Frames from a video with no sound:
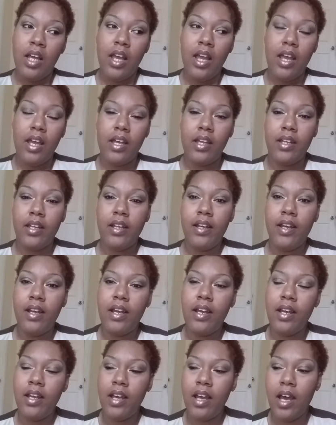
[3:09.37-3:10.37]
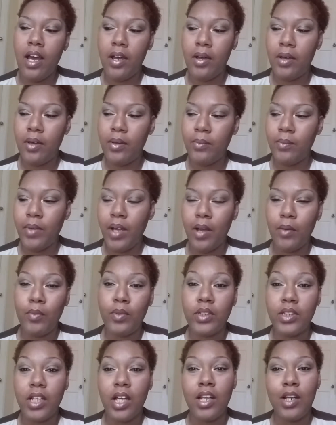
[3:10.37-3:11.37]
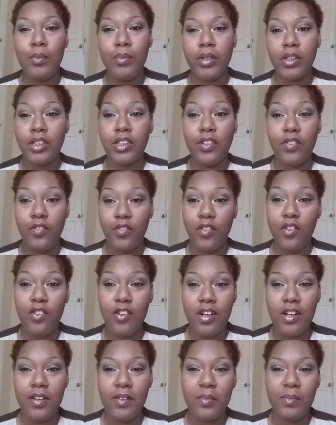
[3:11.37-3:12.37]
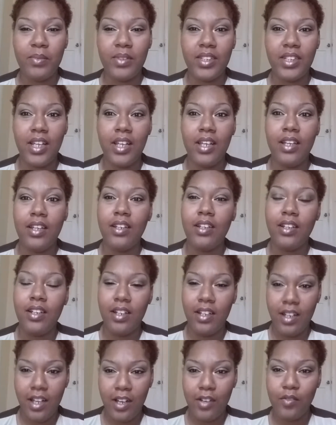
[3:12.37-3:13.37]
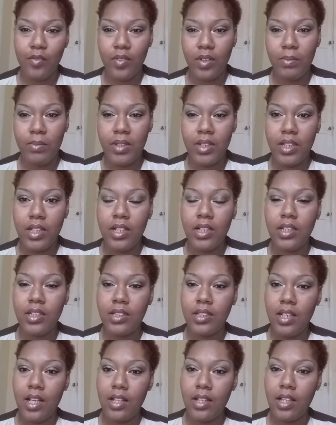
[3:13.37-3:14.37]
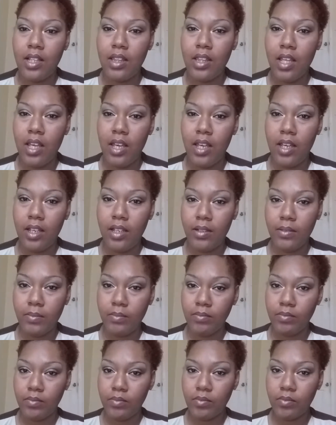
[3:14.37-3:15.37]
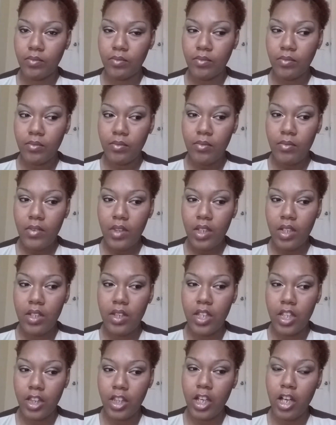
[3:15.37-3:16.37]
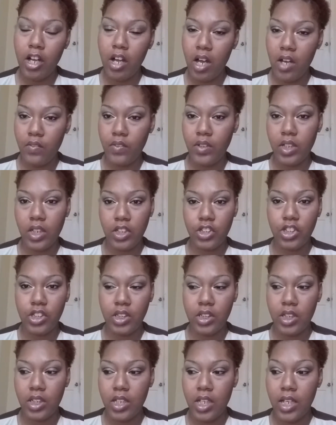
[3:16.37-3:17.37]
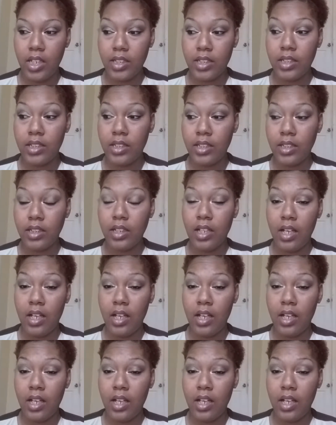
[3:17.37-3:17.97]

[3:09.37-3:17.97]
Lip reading: And I was on a bunch of forums, and a lot of women said that their ovulation test,